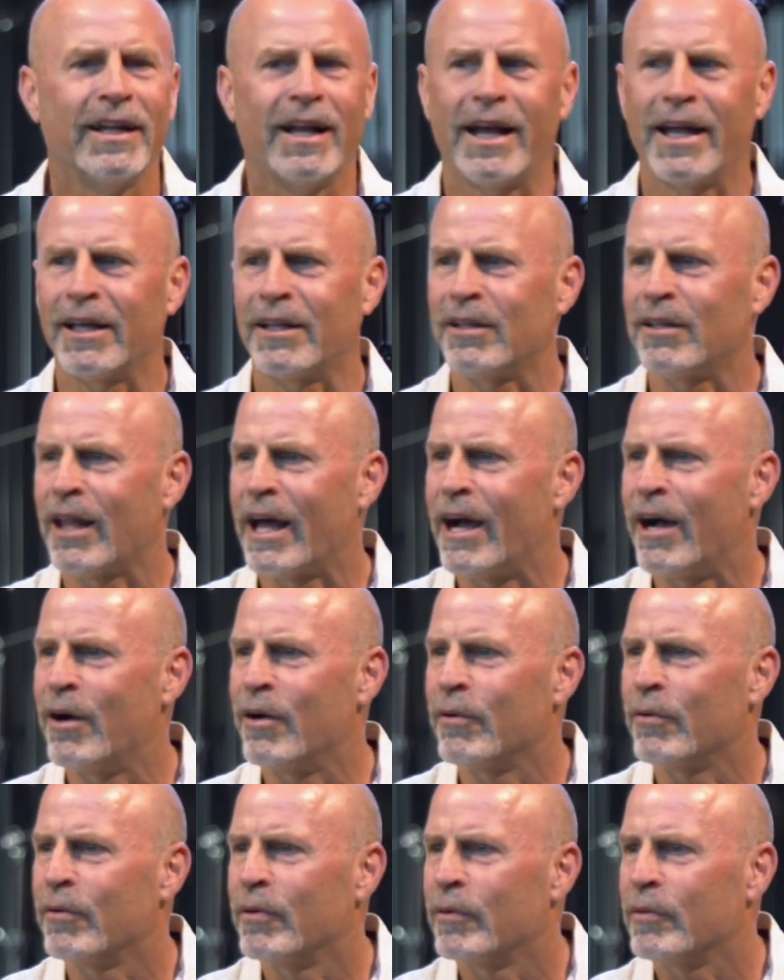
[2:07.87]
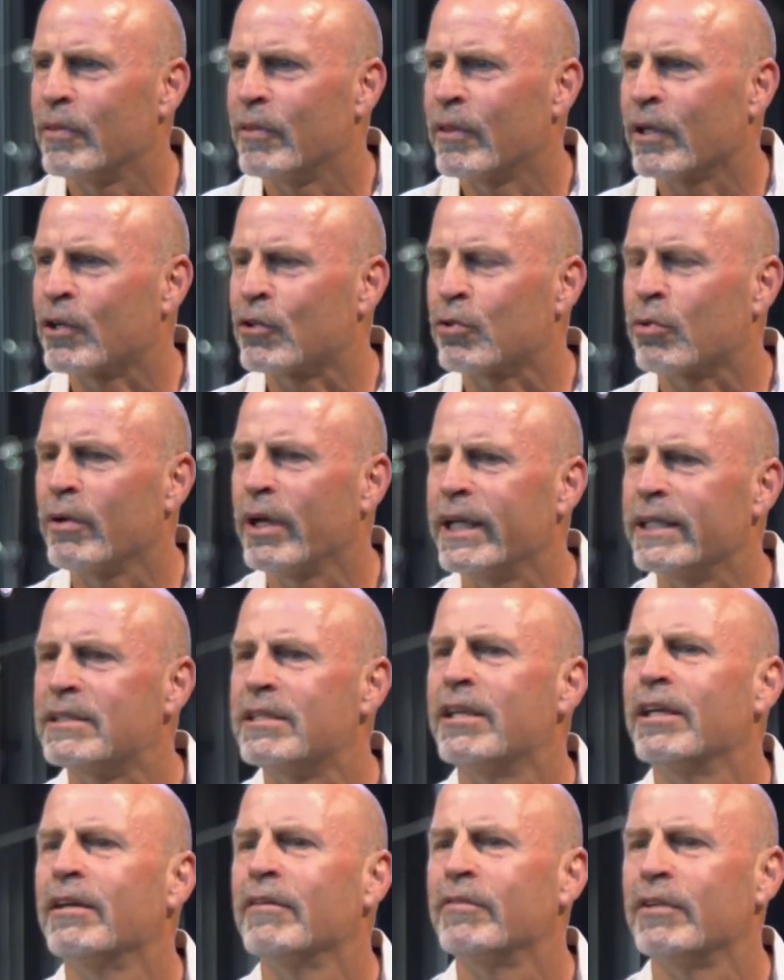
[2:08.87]
and I allow the
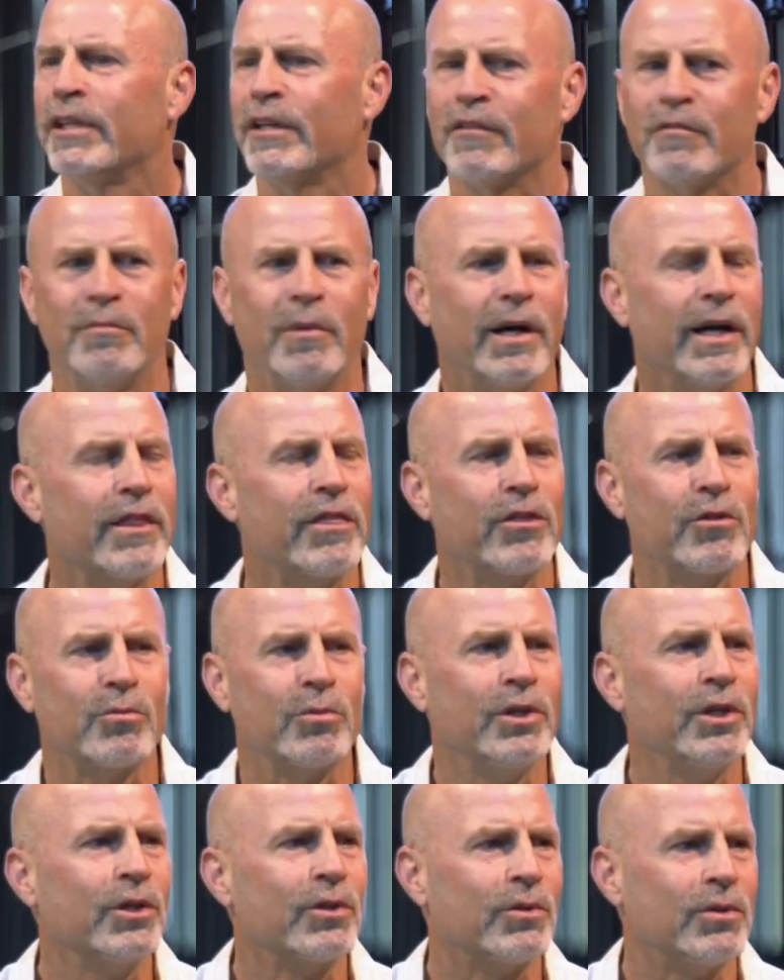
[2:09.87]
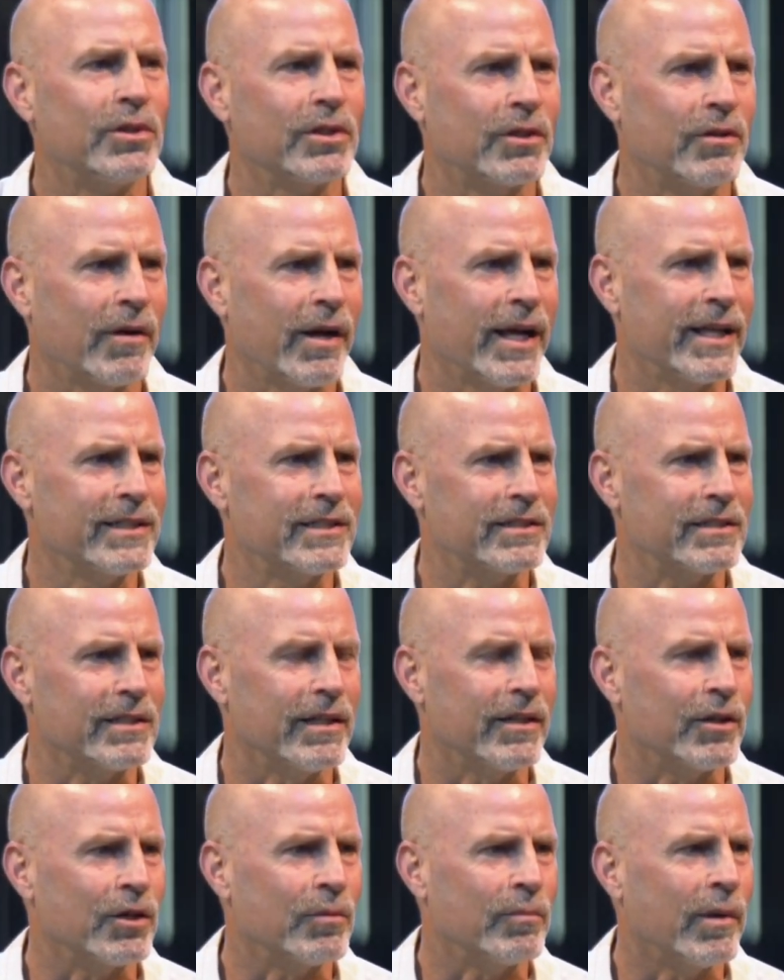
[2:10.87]
creativity of my three-year-old
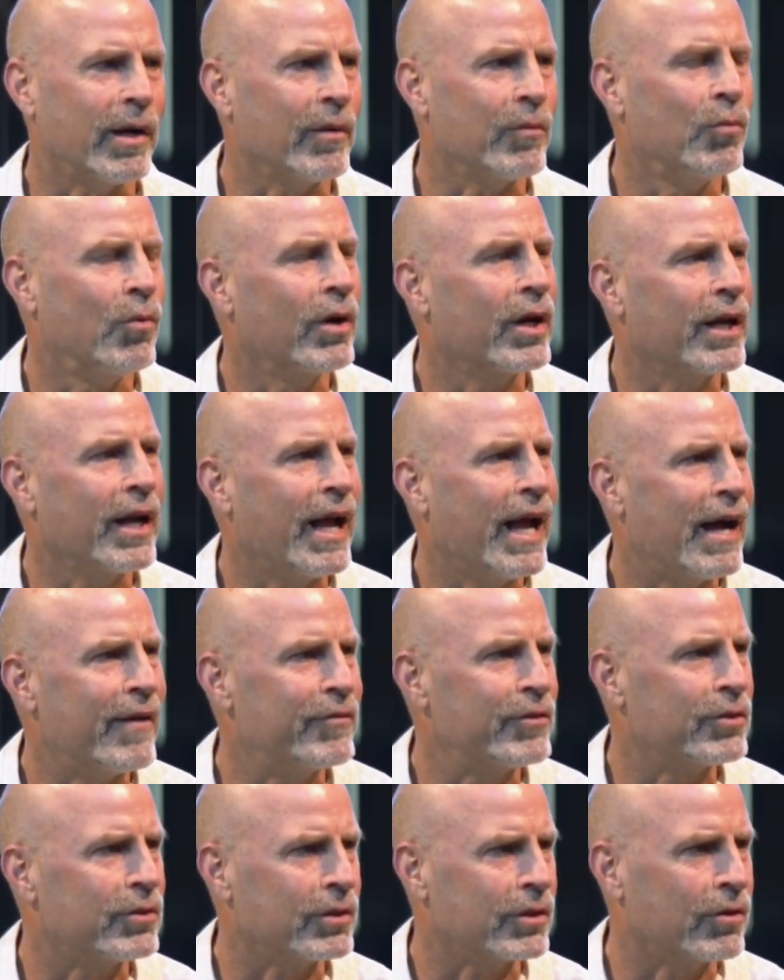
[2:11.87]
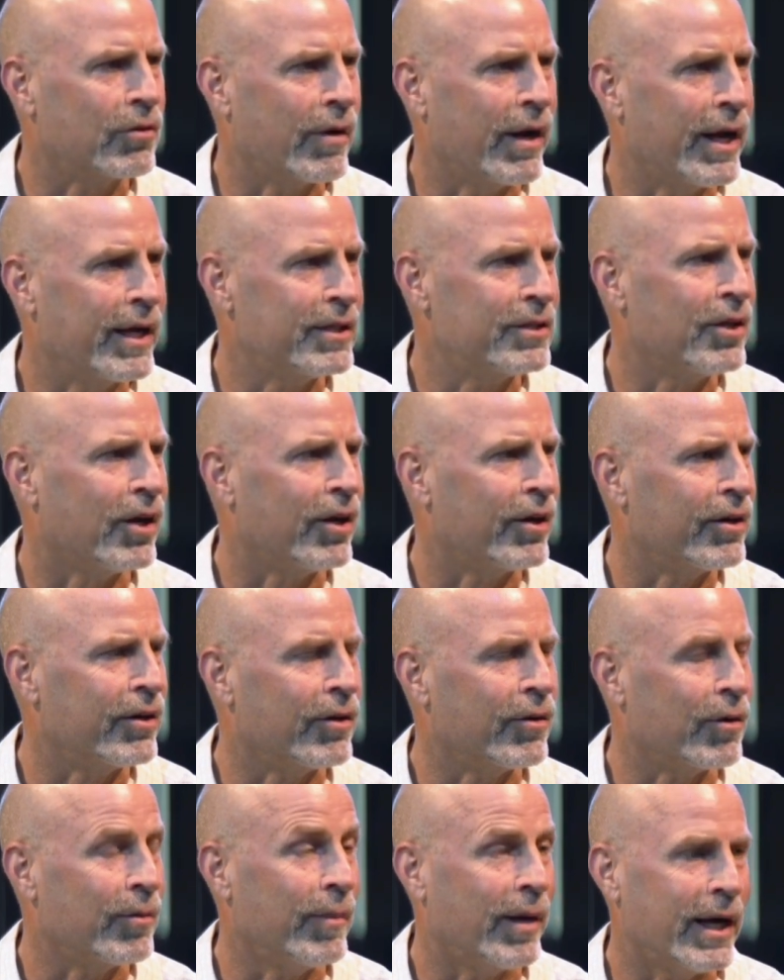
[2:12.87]
grandson or my one-and-a-half-year-old
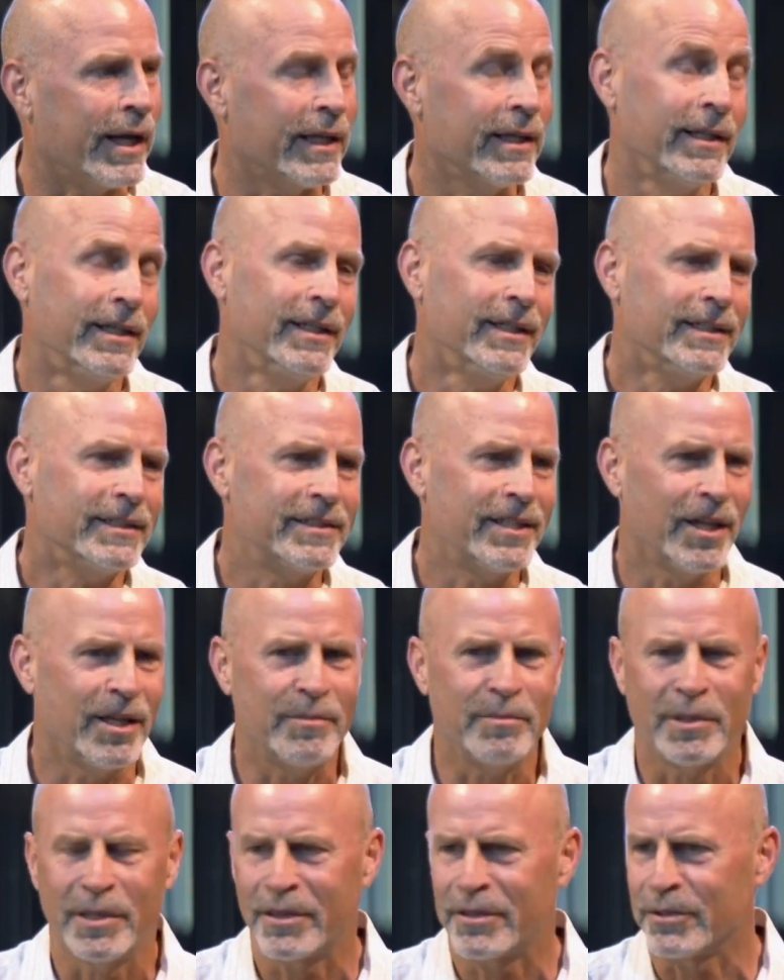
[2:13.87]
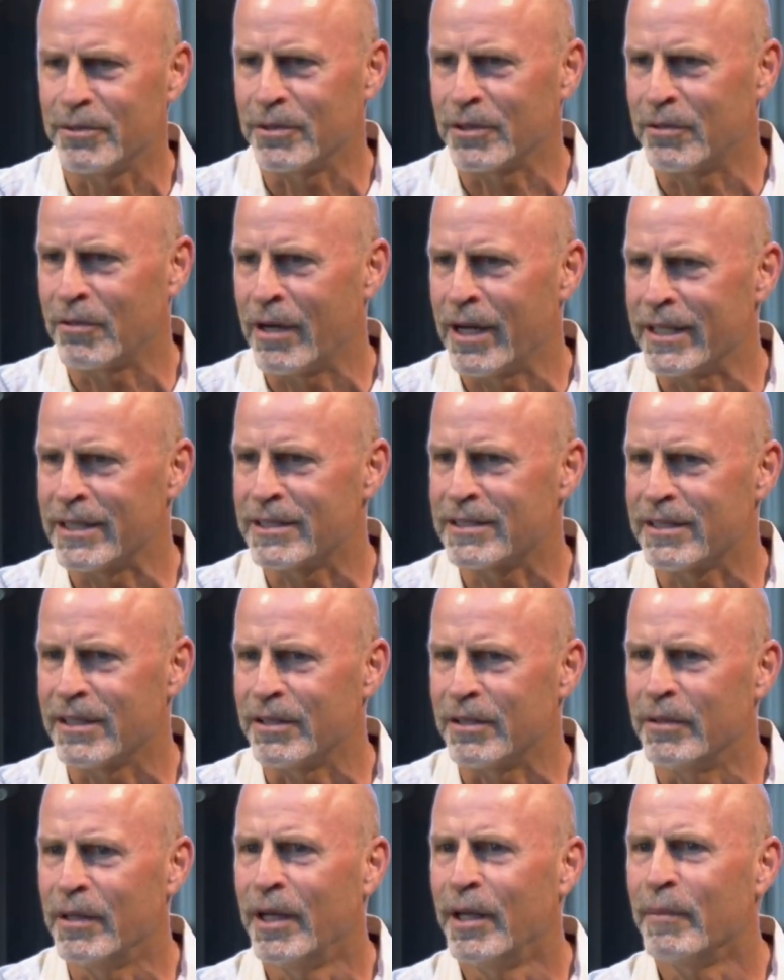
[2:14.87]
granddaughter or my 10-month-old
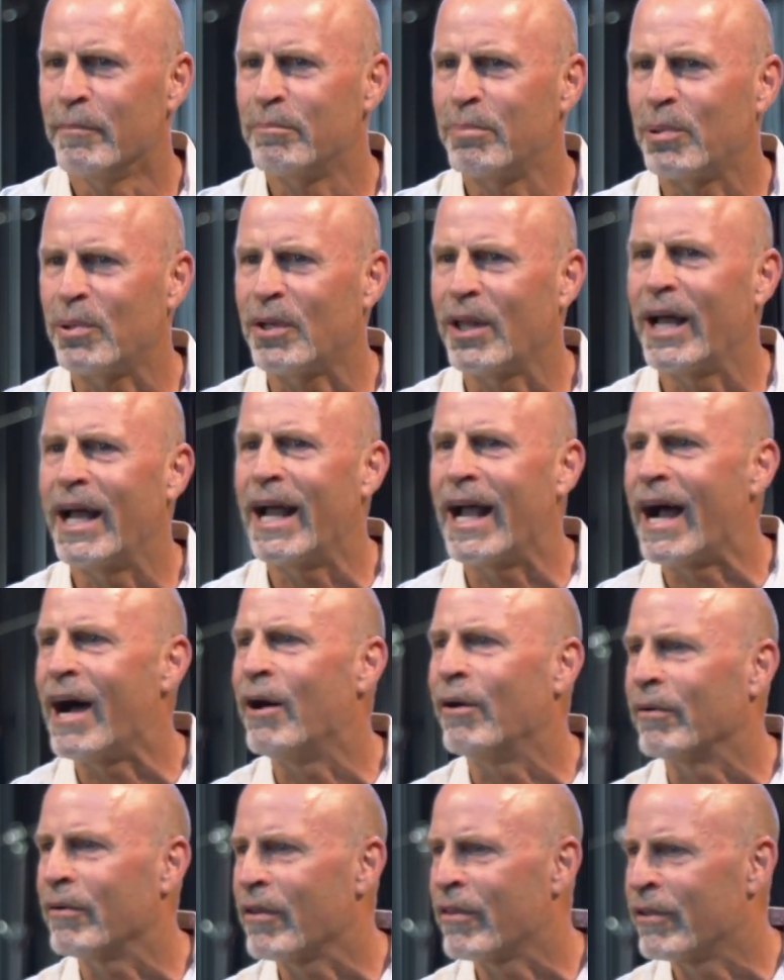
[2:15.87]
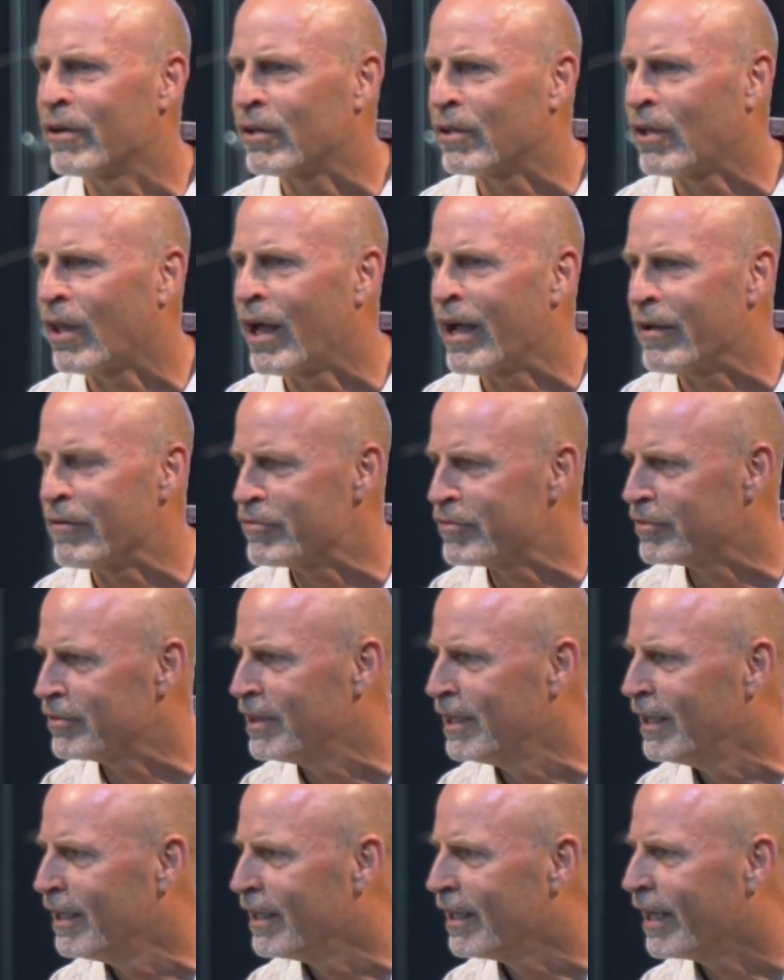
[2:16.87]
grandson play out their
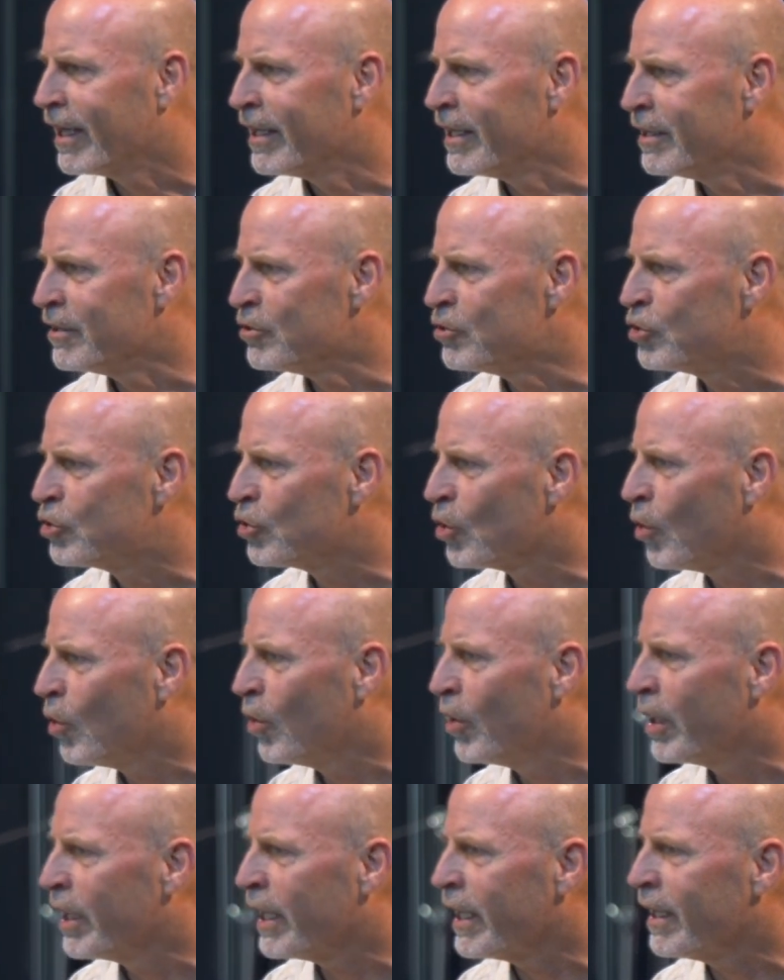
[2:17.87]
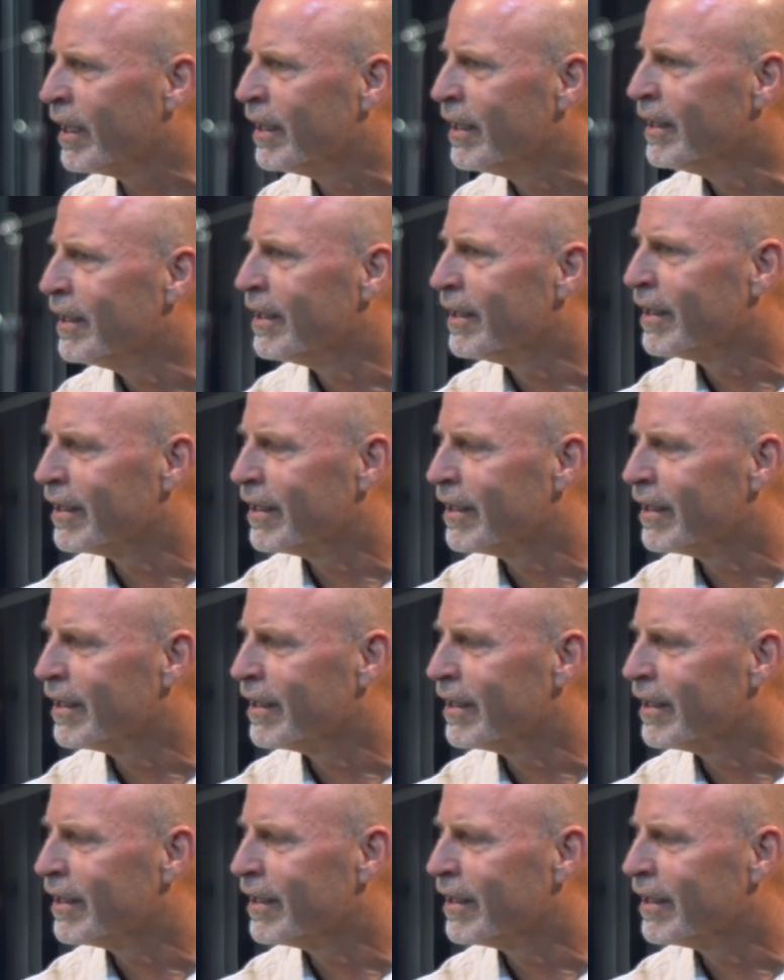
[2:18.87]
life and enjoy